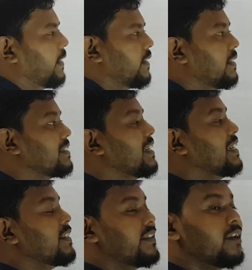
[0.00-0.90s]
that is
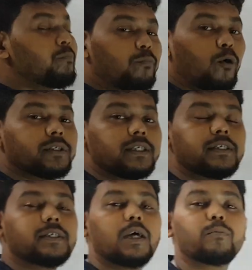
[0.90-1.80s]
they possess
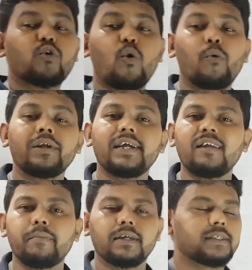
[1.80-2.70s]
some common
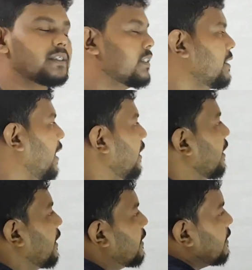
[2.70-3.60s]
elements,
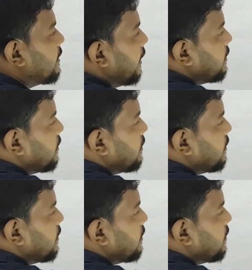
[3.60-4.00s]
then this